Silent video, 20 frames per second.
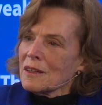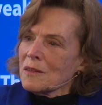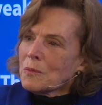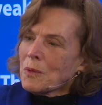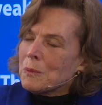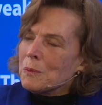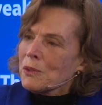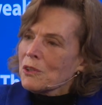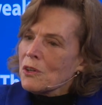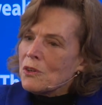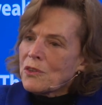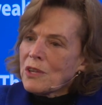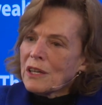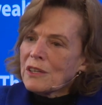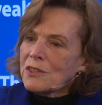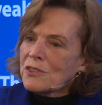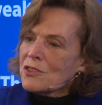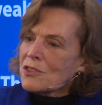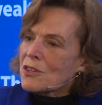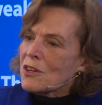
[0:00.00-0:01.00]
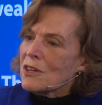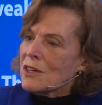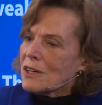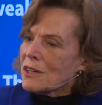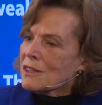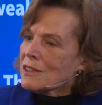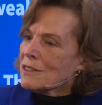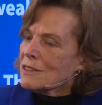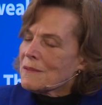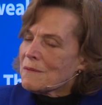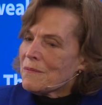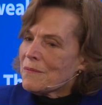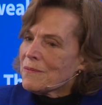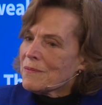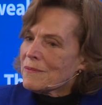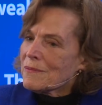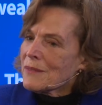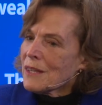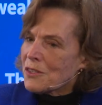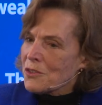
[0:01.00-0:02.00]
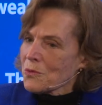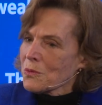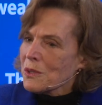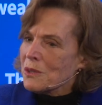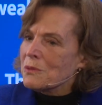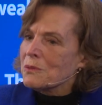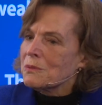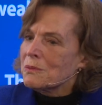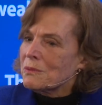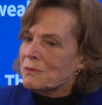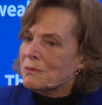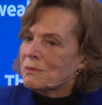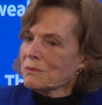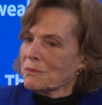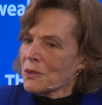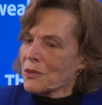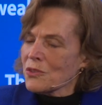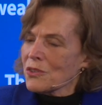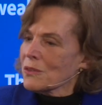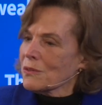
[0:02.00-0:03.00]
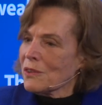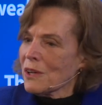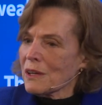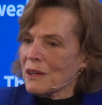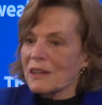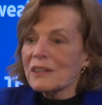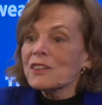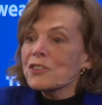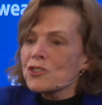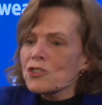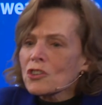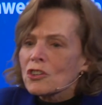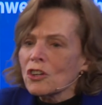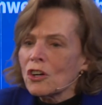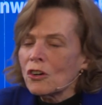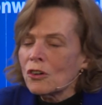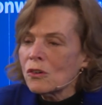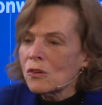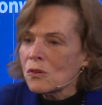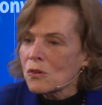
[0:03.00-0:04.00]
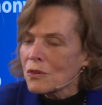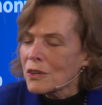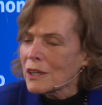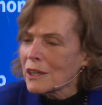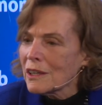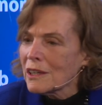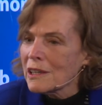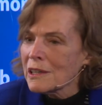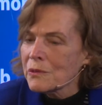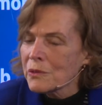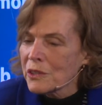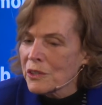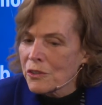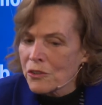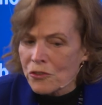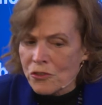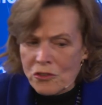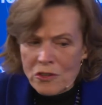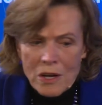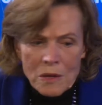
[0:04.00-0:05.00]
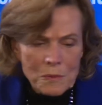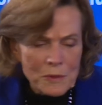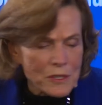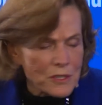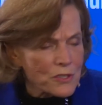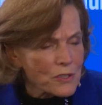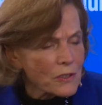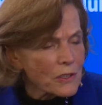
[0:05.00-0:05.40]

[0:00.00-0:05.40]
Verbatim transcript: But below that, it's dark. That's where most of light, and it's cold, even in the tropics.